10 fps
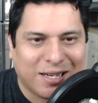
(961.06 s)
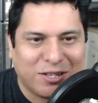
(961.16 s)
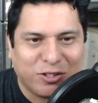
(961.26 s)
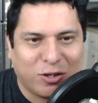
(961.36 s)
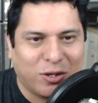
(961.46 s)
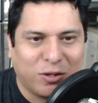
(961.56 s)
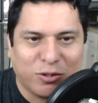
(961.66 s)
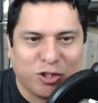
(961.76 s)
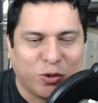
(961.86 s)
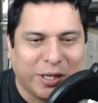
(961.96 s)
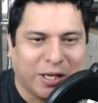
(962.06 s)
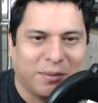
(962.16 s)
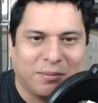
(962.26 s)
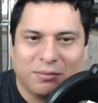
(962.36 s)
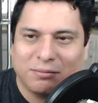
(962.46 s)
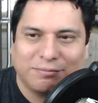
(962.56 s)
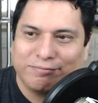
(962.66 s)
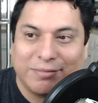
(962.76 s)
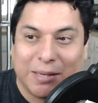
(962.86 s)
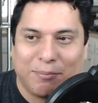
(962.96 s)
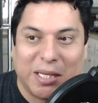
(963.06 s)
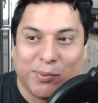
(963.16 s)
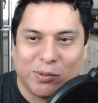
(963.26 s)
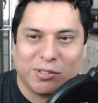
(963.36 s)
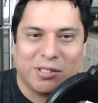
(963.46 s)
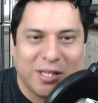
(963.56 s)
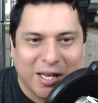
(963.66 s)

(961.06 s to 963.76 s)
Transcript: Han Solo, Chewie, peoples,